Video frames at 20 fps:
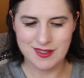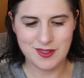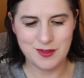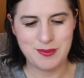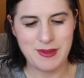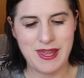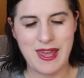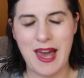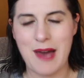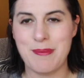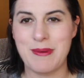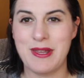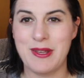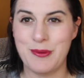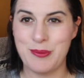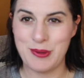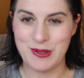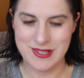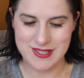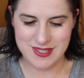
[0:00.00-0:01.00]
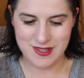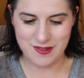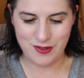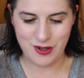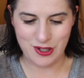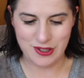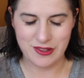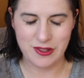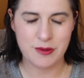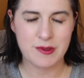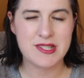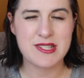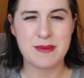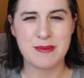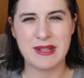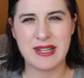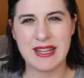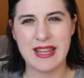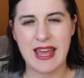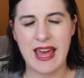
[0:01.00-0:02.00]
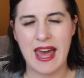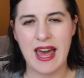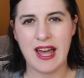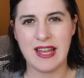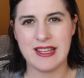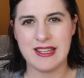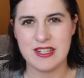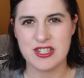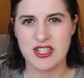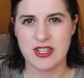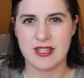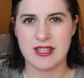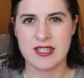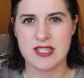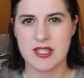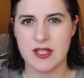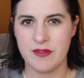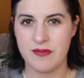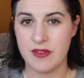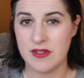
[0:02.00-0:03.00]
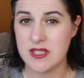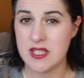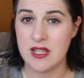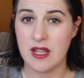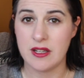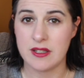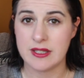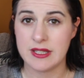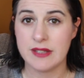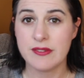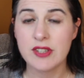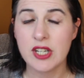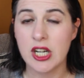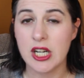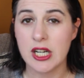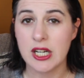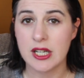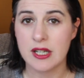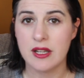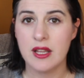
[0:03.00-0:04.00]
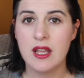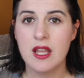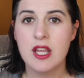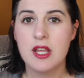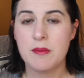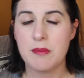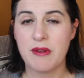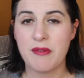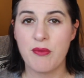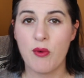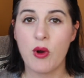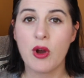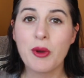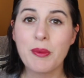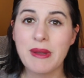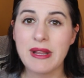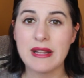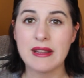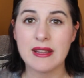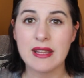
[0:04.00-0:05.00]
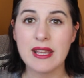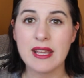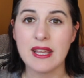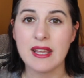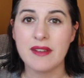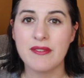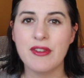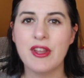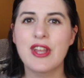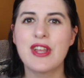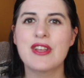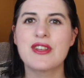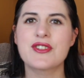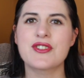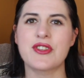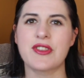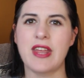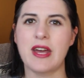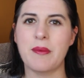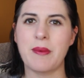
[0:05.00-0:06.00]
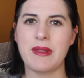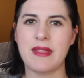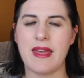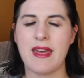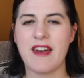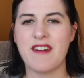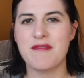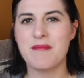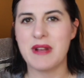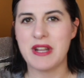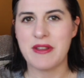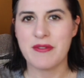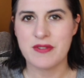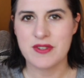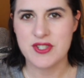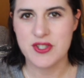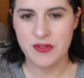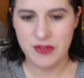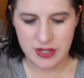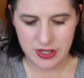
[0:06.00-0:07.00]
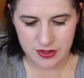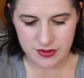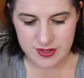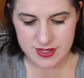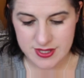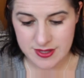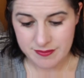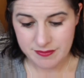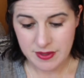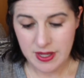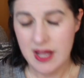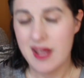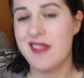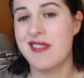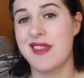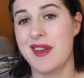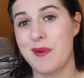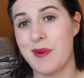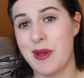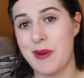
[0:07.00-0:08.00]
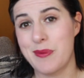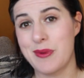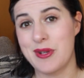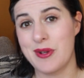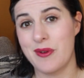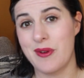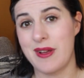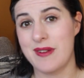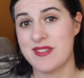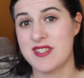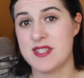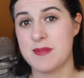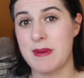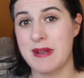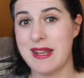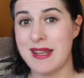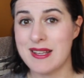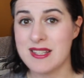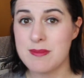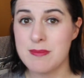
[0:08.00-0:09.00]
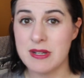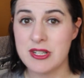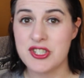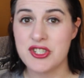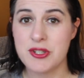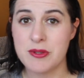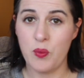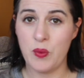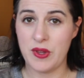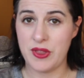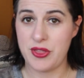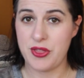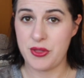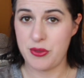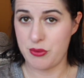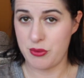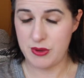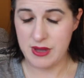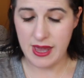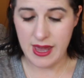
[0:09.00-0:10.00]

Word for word: He'll be happy. He'll put his gift card in there because I'm getting each of the kids a $50 gift card before we leave, so that way they have money for souvenirs. And that way we don't have to spend as much through